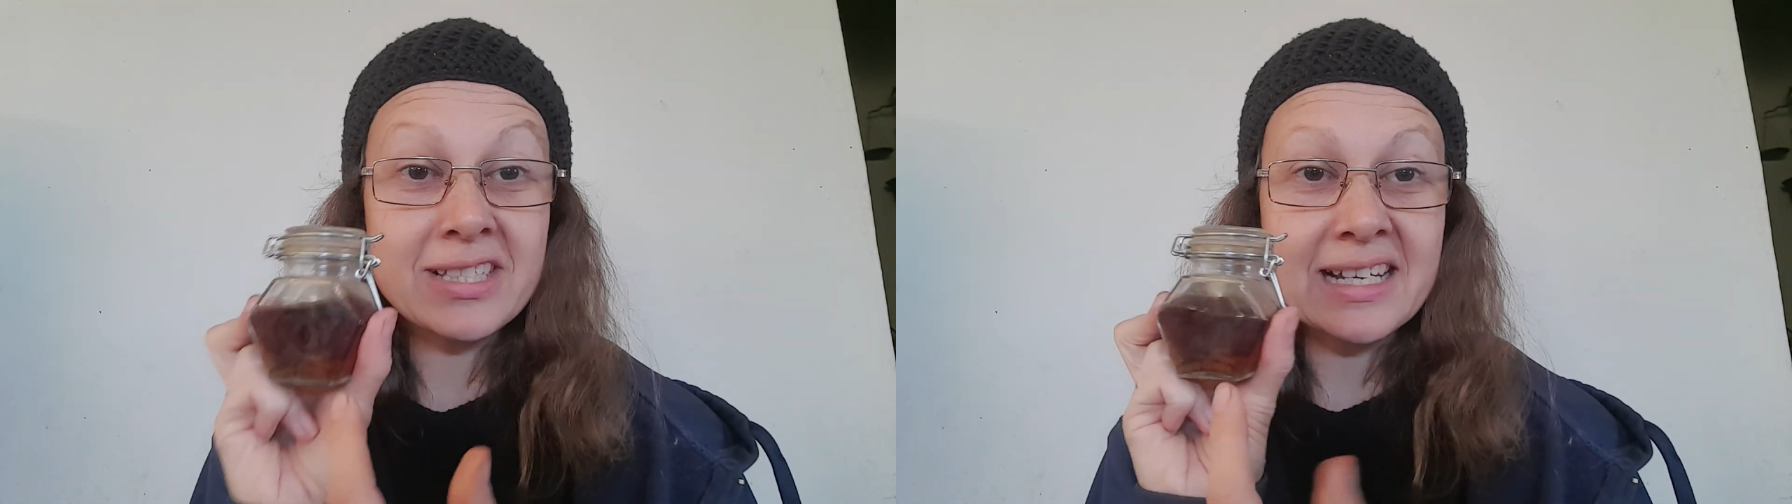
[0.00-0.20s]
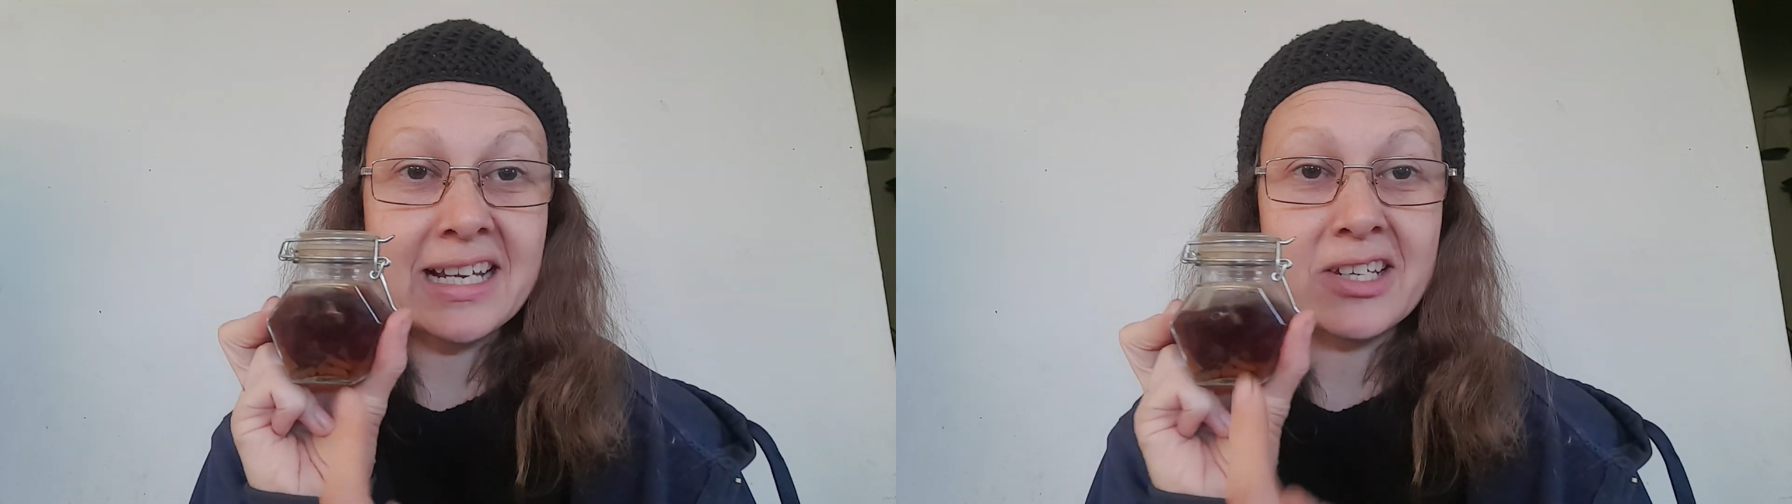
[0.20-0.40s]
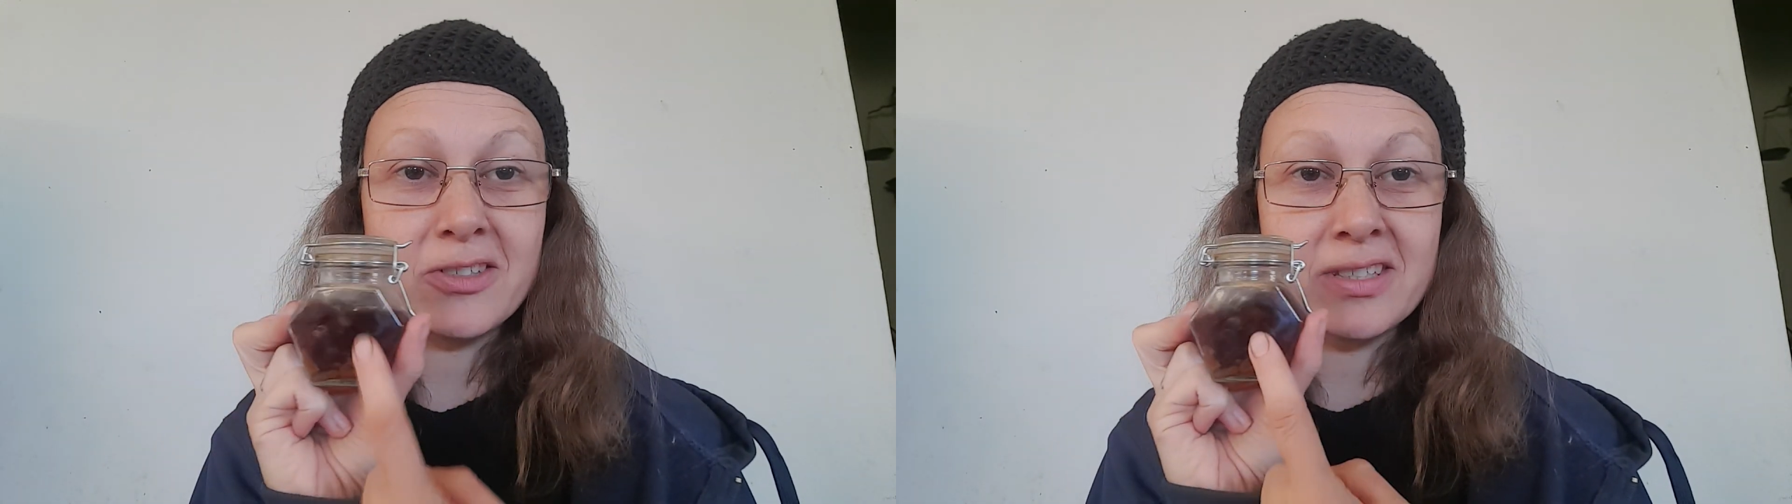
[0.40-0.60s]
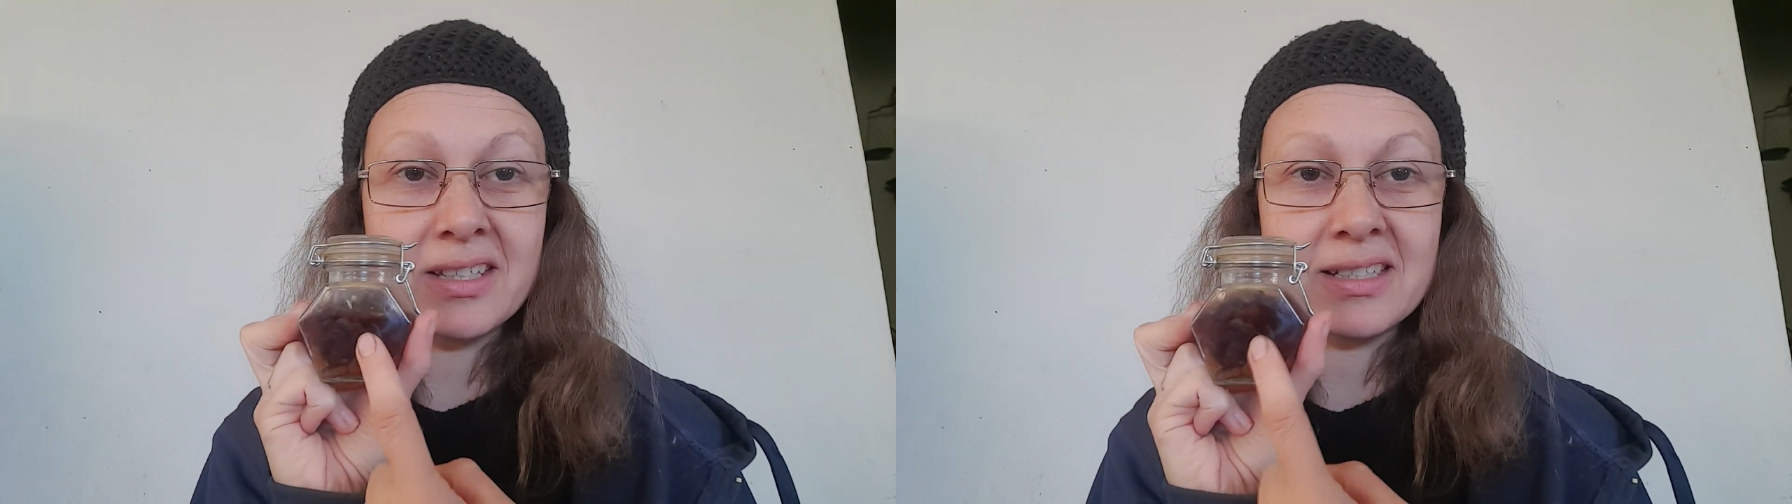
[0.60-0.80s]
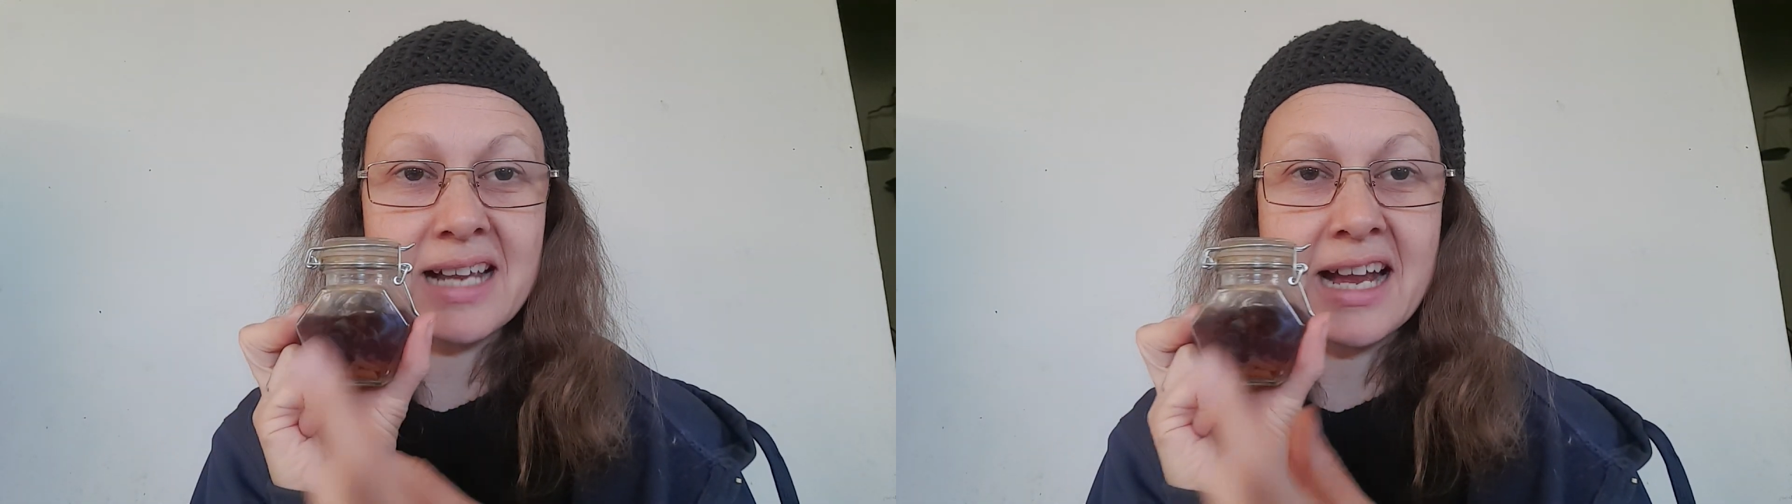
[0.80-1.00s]
and I use
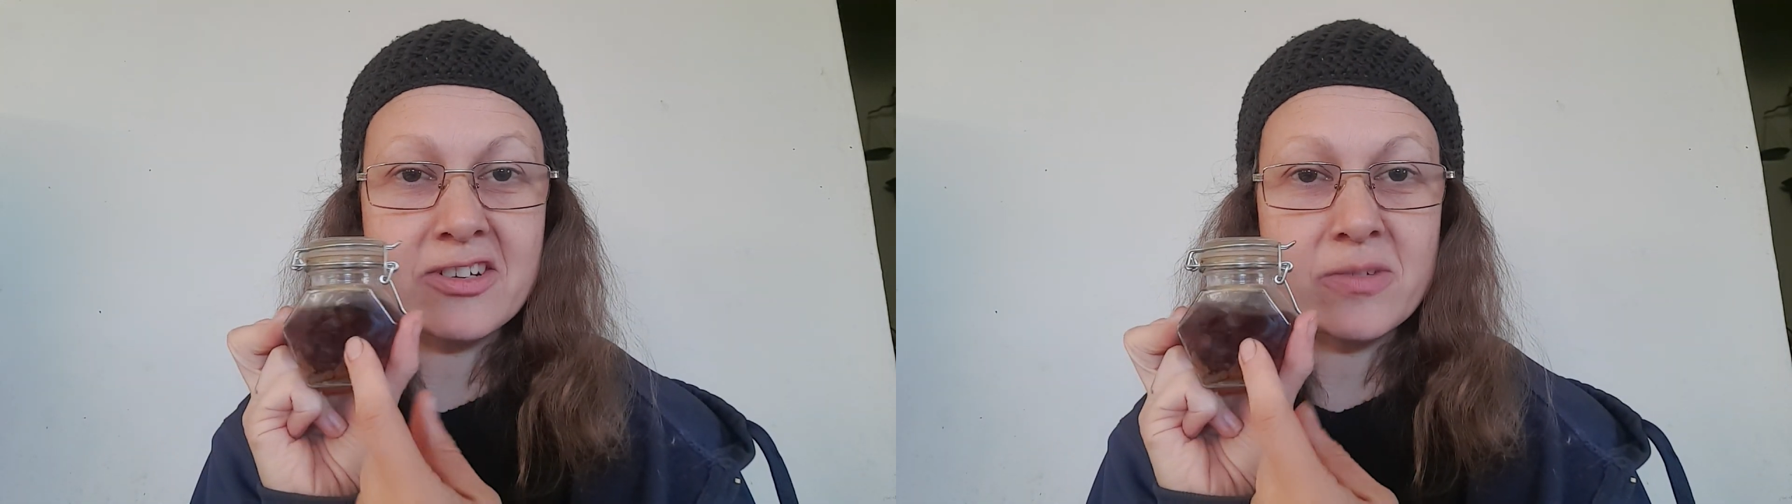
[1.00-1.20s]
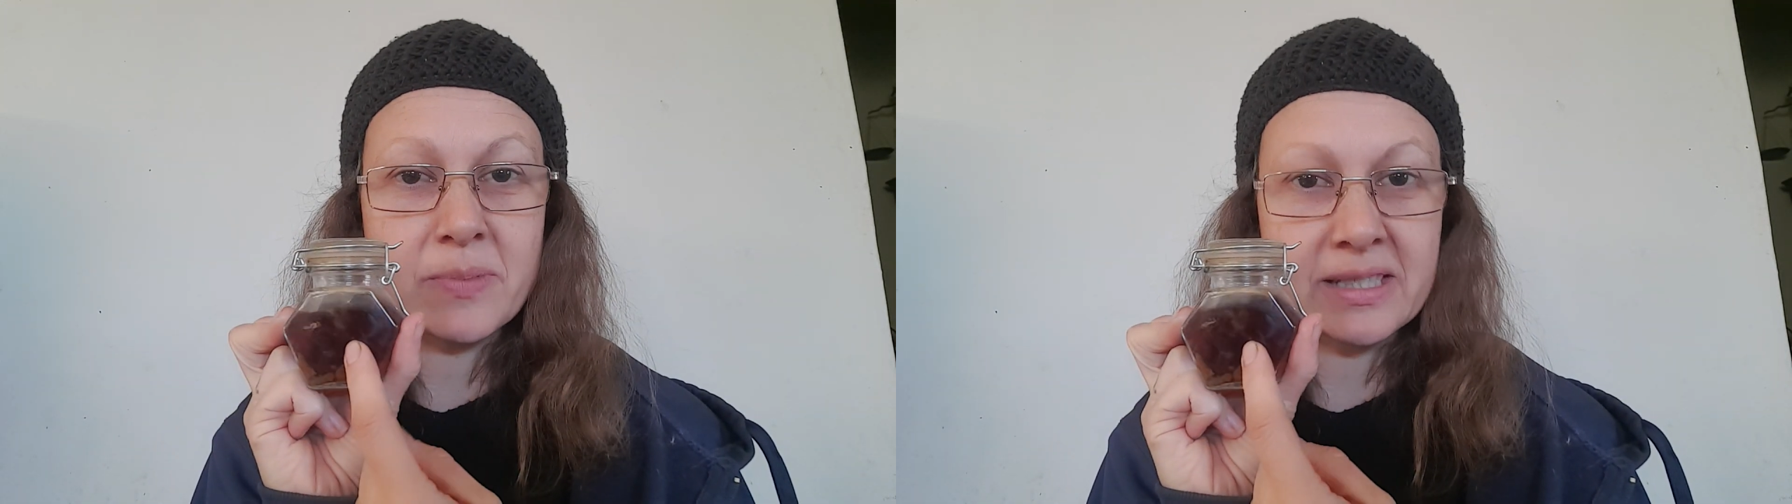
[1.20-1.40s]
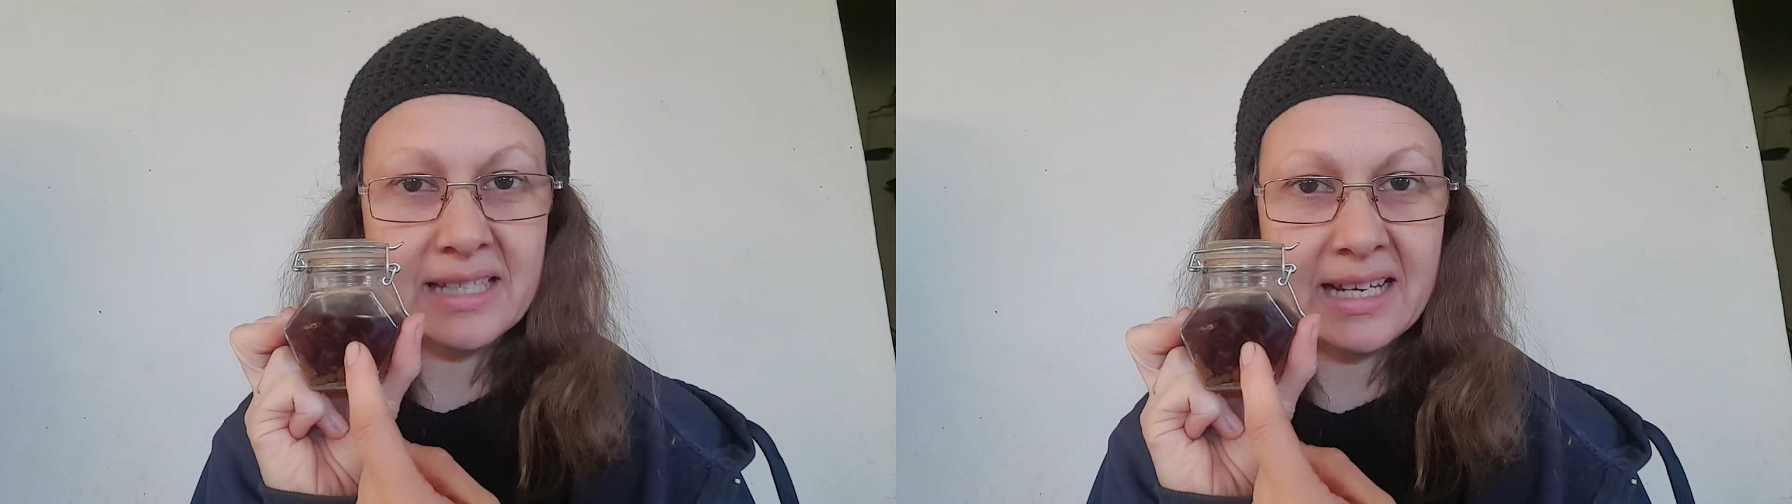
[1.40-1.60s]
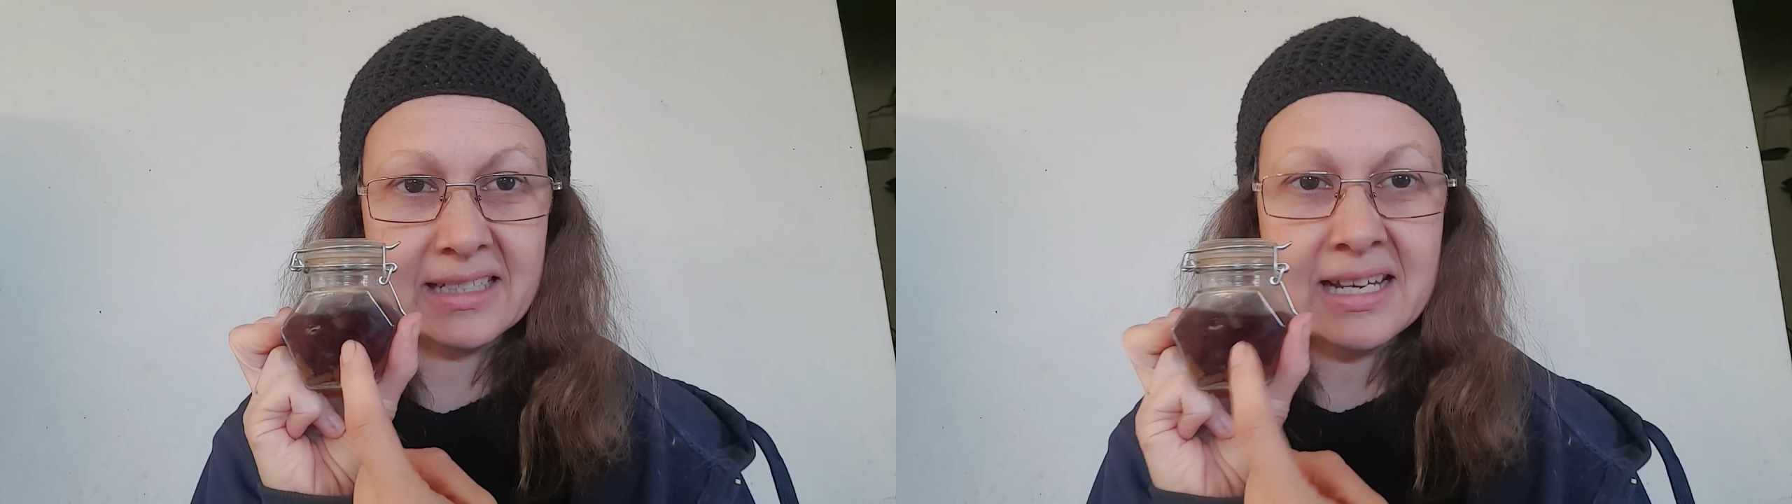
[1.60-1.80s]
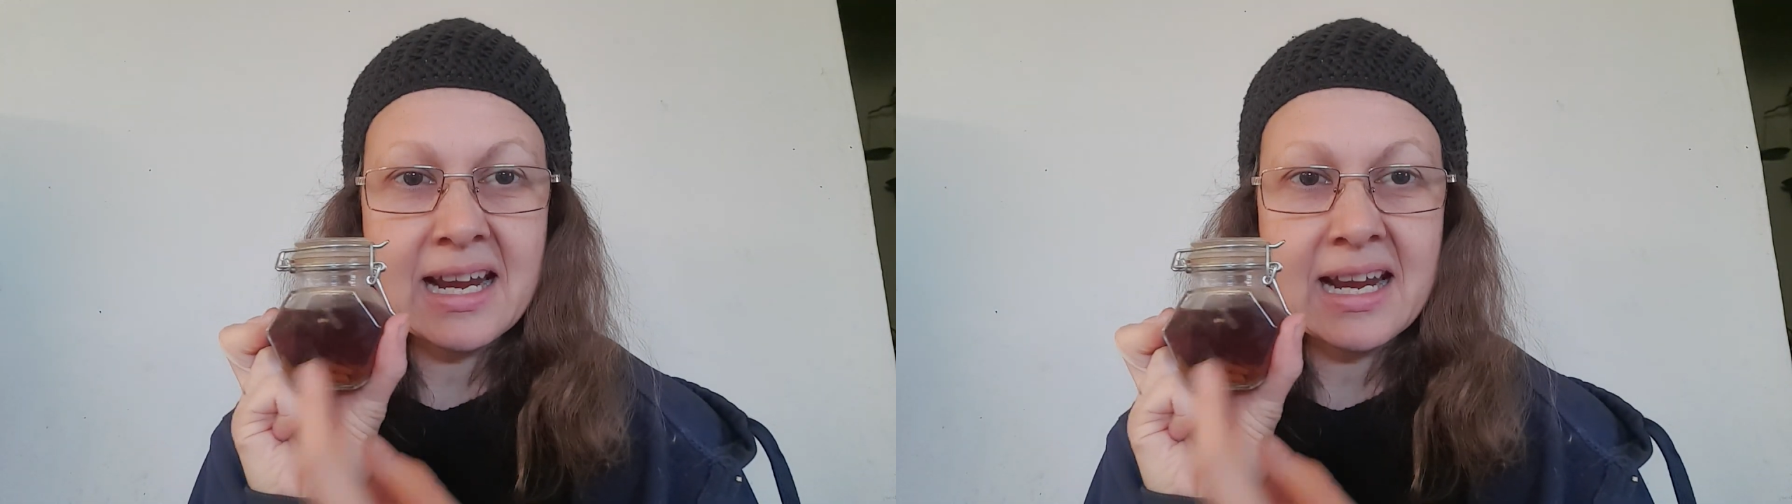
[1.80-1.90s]
this 100%.